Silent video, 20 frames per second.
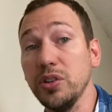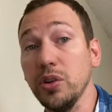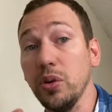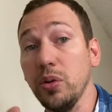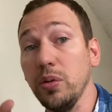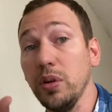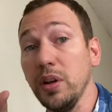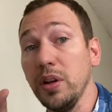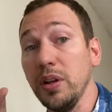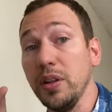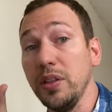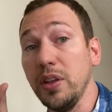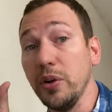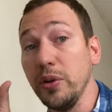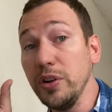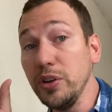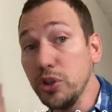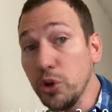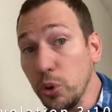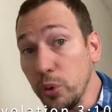So
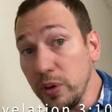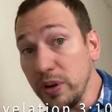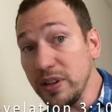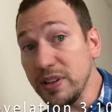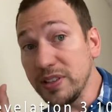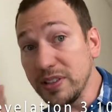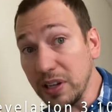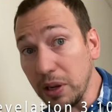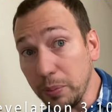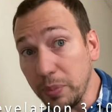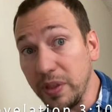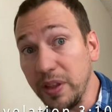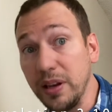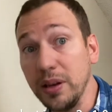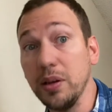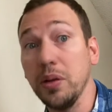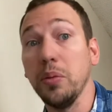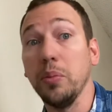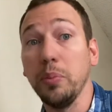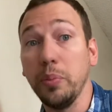they're enduring
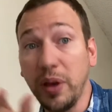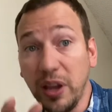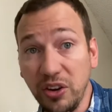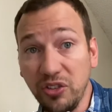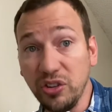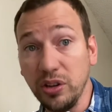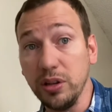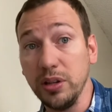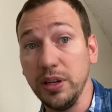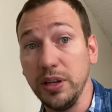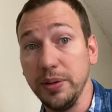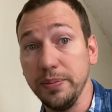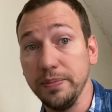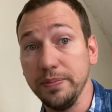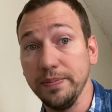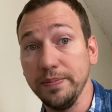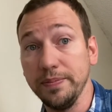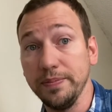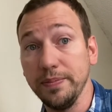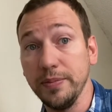something patiently.
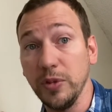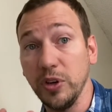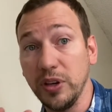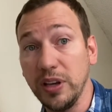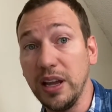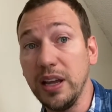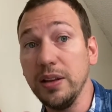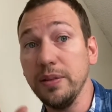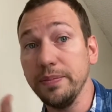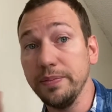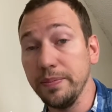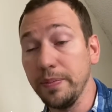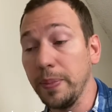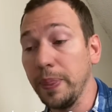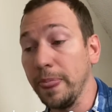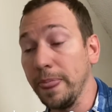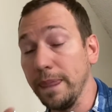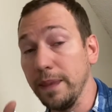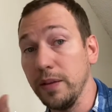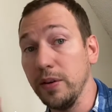Okay?
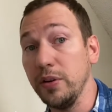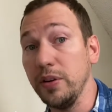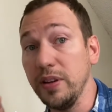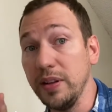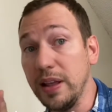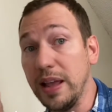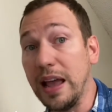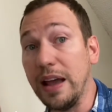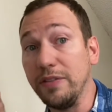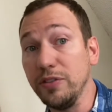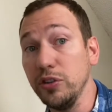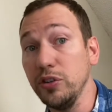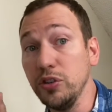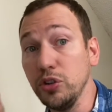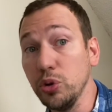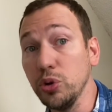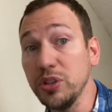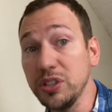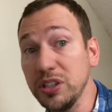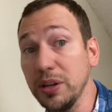They have to
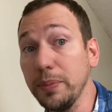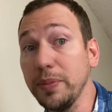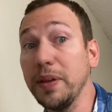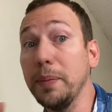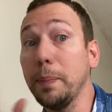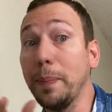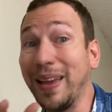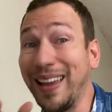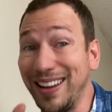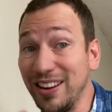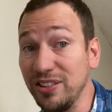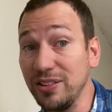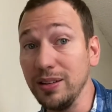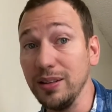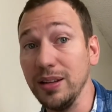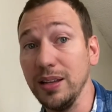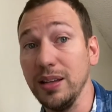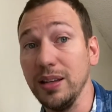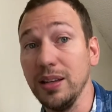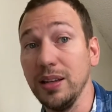endure something
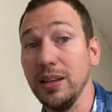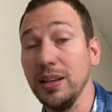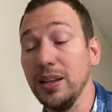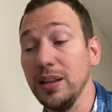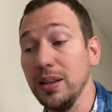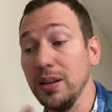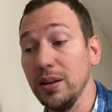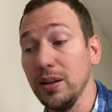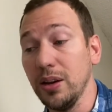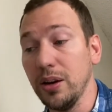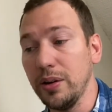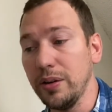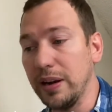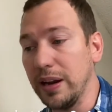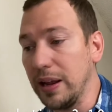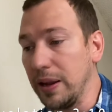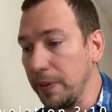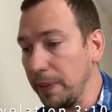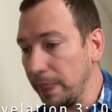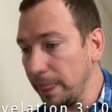patiently. All
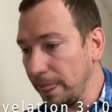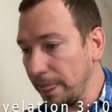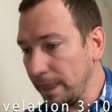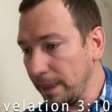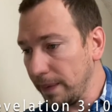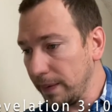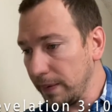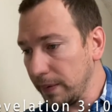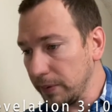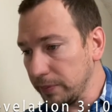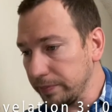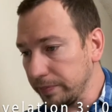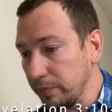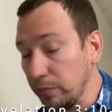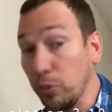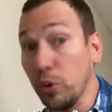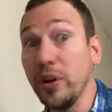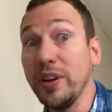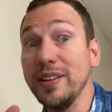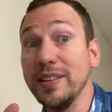right?
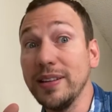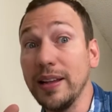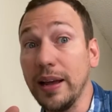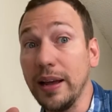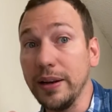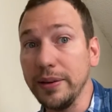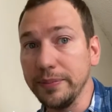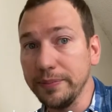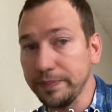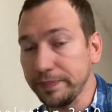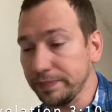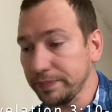What is that?